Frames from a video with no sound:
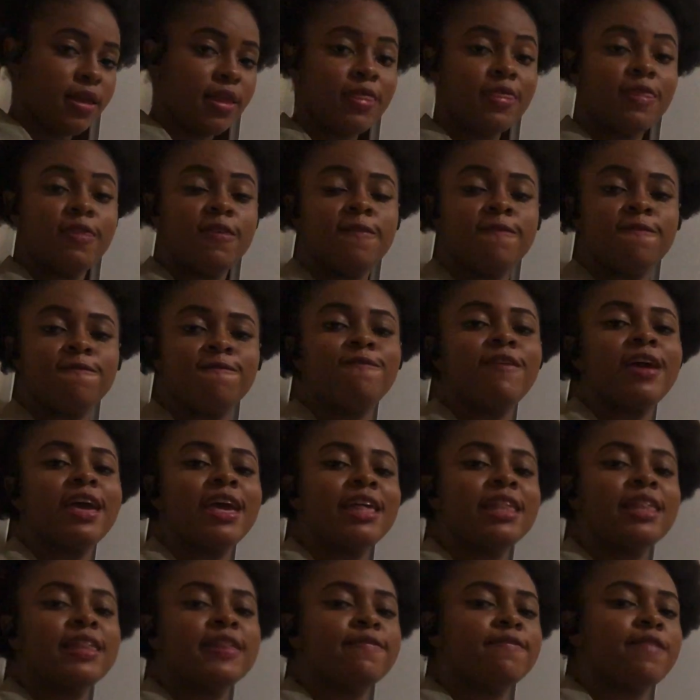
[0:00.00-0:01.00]
The
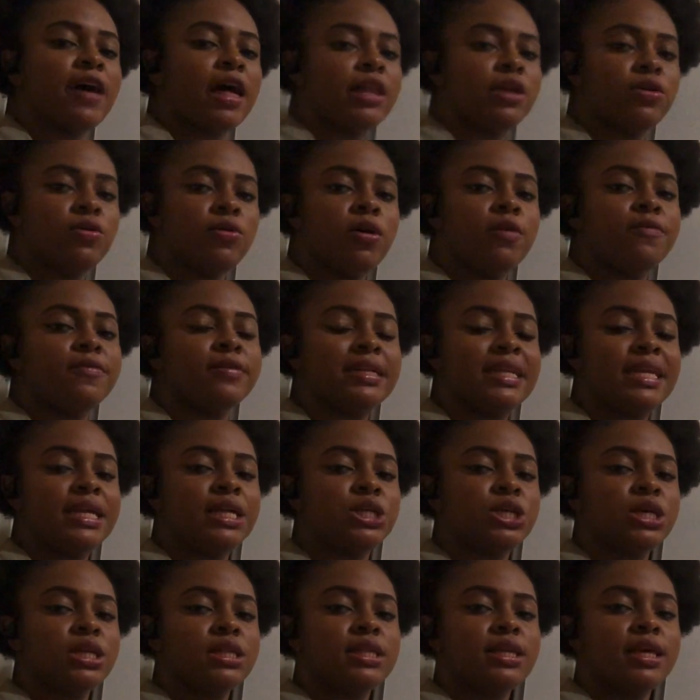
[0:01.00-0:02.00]
face value of a
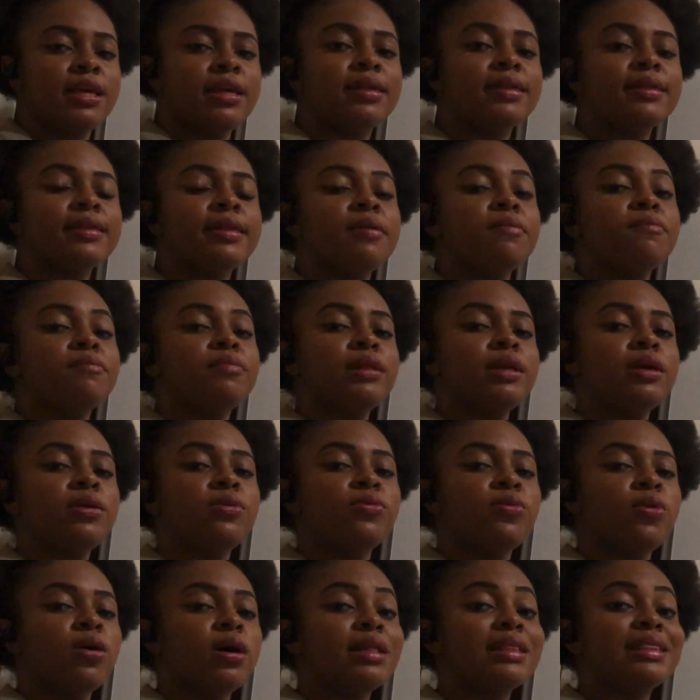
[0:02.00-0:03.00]
digit is simply
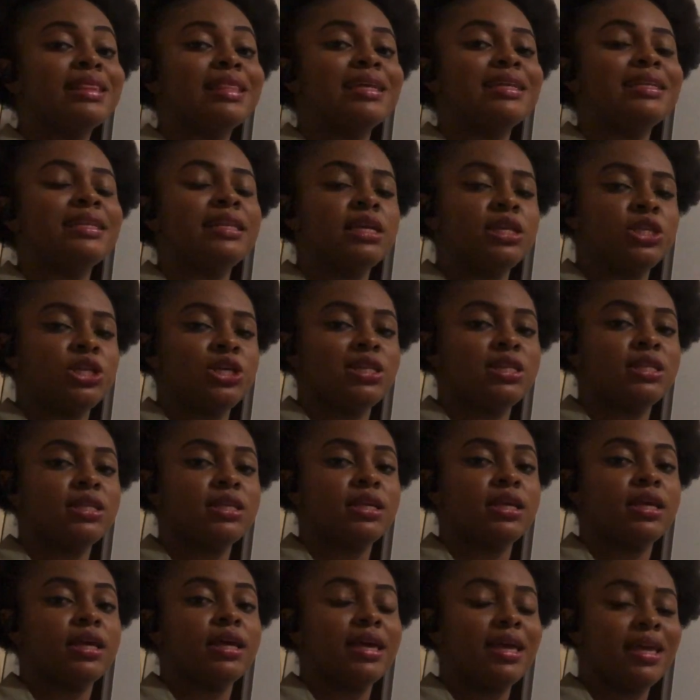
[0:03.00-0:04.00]
what the digit
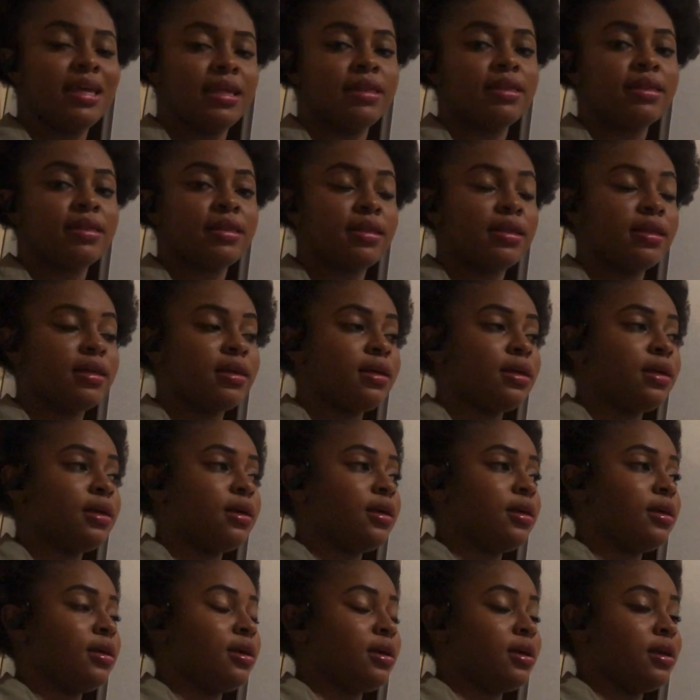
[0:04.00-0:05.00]
is.
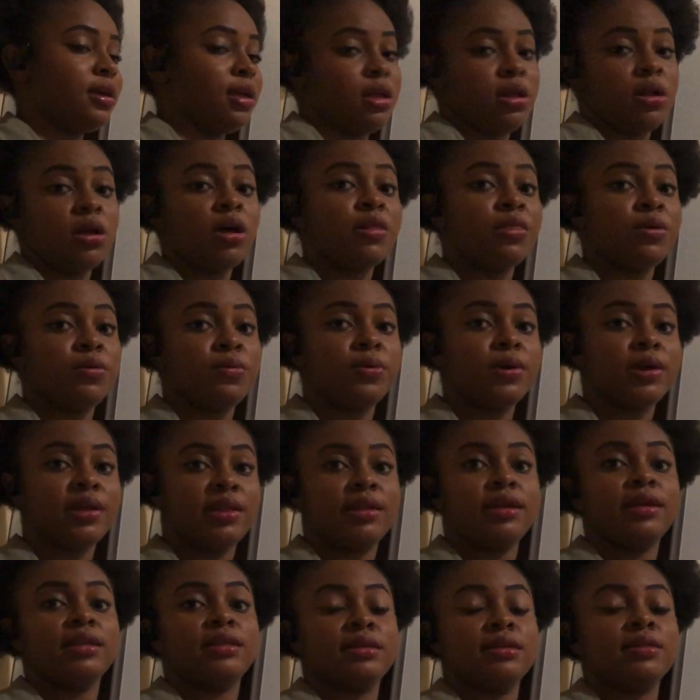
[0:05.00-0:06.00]
In other words,
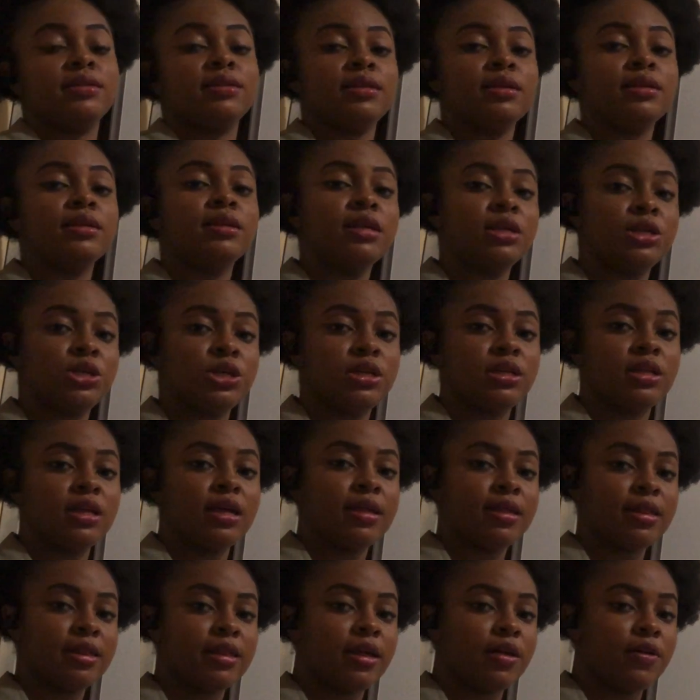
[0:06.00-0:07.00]
it is the digit
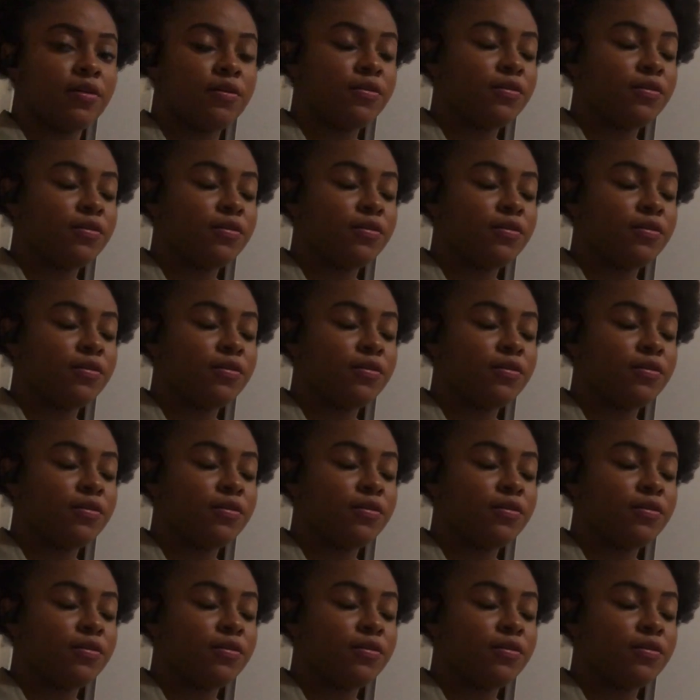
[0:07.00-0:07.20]
itself.